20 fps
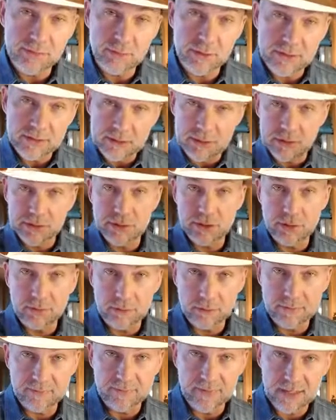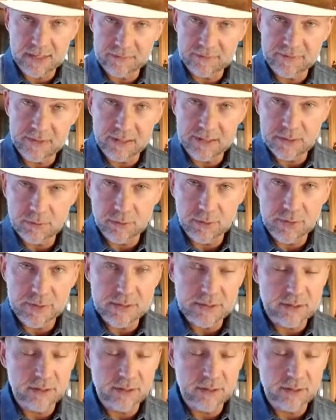points. I'll show you what the VitaFlex points